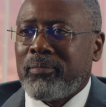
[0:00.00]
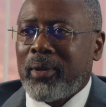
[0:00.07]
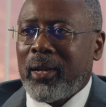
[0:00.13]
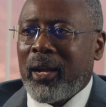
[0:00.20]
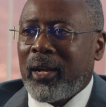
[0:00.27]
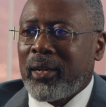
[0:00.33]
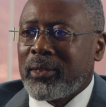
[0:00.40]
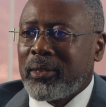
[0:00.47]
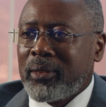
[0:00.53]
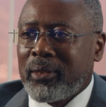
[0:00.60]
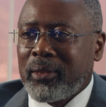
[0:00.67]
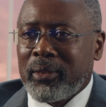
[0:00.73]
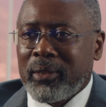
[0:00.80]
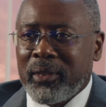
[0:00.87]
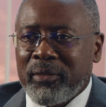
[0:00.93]

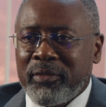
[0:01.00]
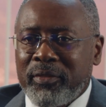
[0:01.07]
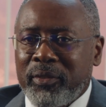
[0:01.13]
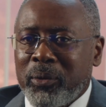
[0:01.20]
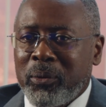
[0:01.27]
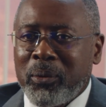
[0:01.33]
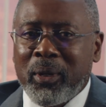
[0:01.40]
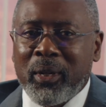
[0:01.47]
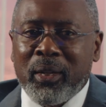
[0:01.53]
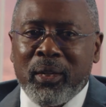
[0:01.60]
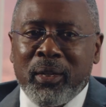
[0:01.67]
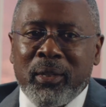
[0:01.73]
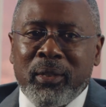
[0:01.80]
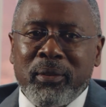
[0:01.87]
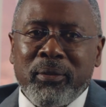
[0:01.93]
Ask if you
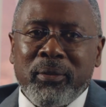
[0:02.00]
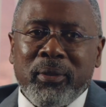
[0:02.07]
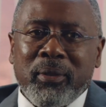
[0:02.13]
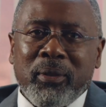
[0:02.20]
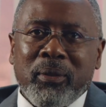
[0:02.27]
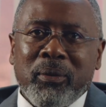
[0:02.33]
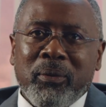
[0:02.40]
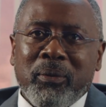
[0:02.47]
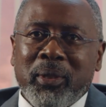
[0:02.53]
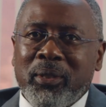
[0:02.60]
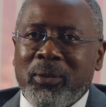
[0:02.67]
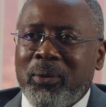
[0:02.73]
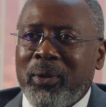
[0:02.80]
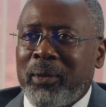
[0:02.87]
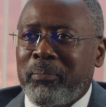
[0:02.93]
are what
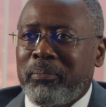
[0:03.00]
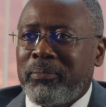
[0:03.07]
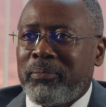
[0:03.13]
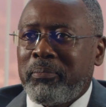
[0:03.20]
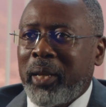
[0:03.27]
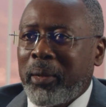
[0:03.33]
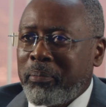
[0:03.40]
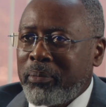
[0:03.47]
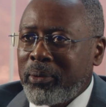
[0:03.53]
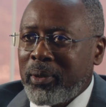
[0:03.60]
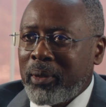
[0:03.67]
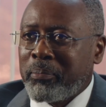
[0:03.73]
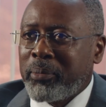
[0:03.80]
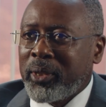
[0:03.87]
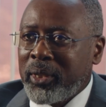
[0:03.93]
is called a PEP,
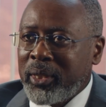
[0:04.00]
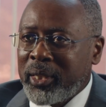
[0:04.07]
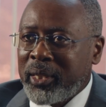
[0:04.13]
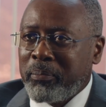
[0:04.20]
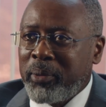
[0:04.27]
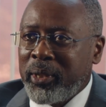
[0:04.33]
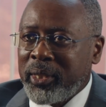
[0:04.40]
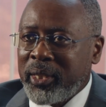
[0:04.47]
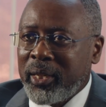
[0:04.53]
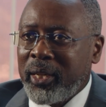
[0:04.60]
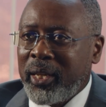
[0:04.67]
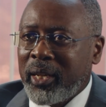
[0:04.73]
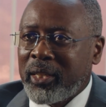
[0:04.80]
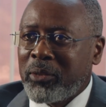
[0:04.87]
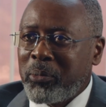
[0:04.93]
a
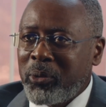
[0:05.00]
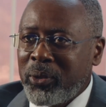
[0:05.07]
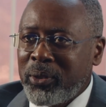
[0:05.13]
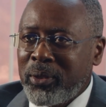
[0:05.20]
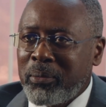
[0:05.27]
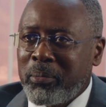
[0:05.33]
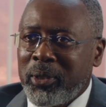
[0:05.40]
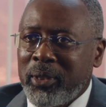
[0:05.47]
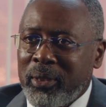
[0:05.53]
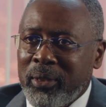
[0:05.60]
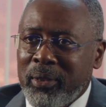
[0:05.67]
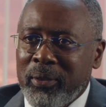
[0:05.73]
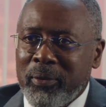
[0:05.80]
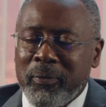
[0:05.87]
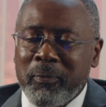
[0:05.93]
politically exposed person.